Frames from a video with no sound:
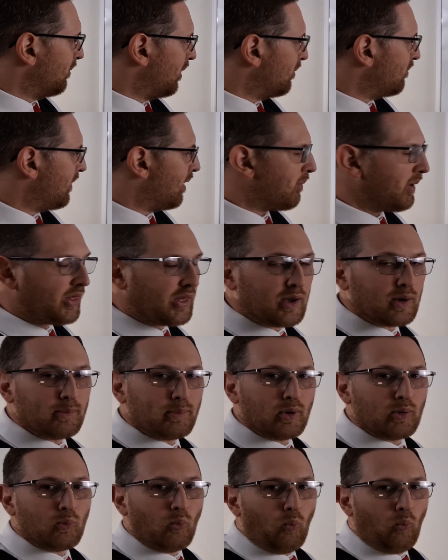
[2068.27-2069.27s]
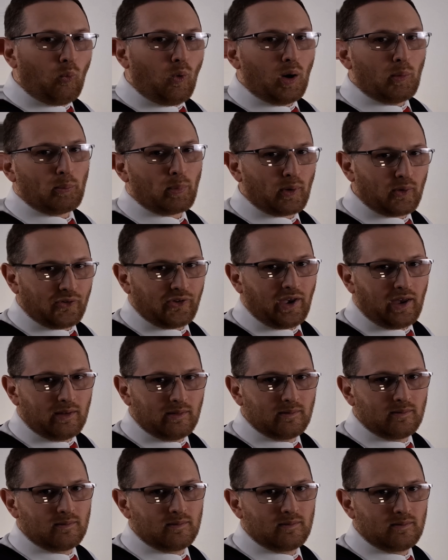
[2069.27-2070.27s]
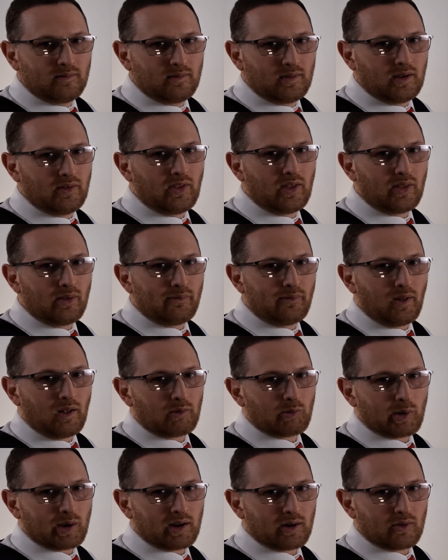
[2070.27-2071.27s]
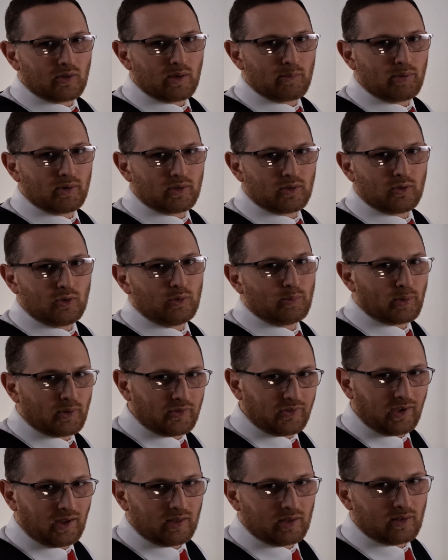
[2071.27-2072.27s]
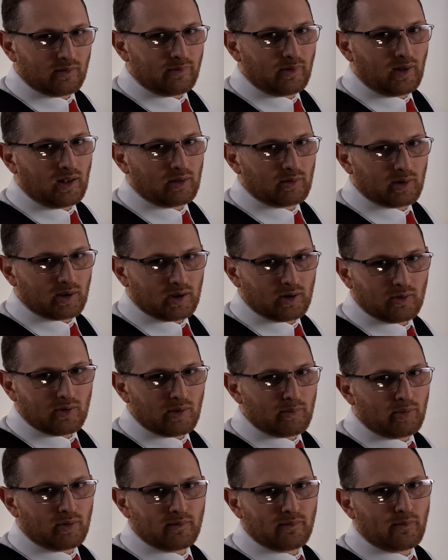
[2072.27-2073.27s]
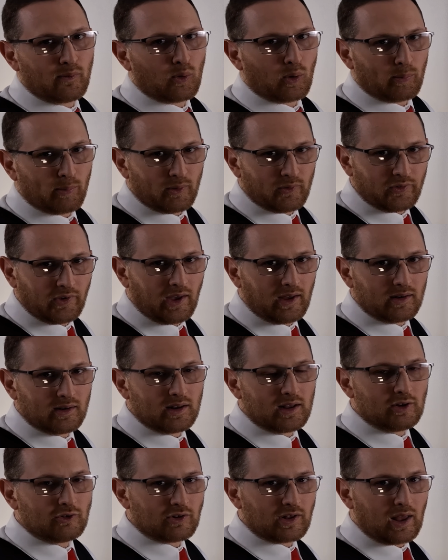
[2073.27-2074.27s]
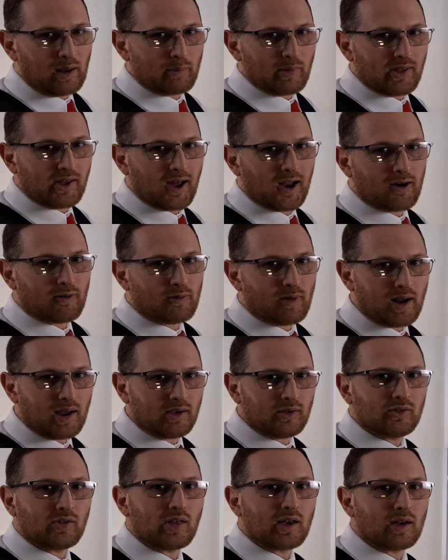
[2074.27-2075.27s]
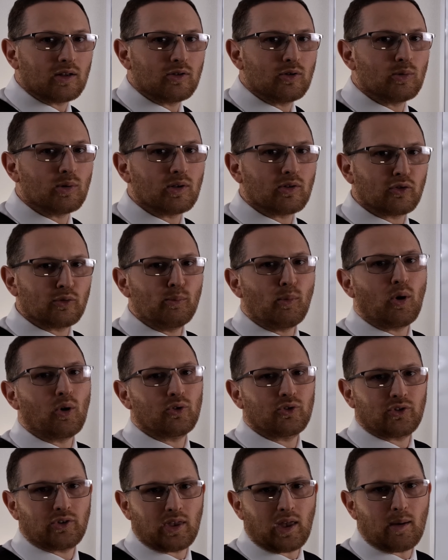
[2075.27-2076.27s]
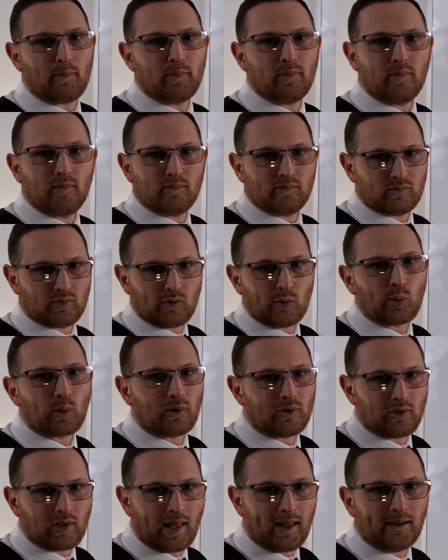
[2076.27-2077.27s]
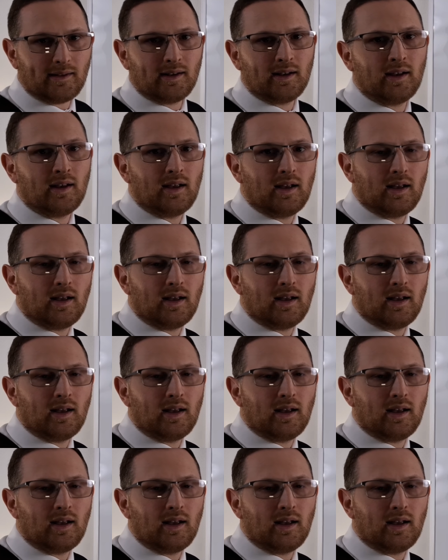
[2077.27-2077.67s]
but maybe they could put 1%. And then the following year they put 2%. The following year they put 4%. And each time they got a raise, they could do a small step towards that.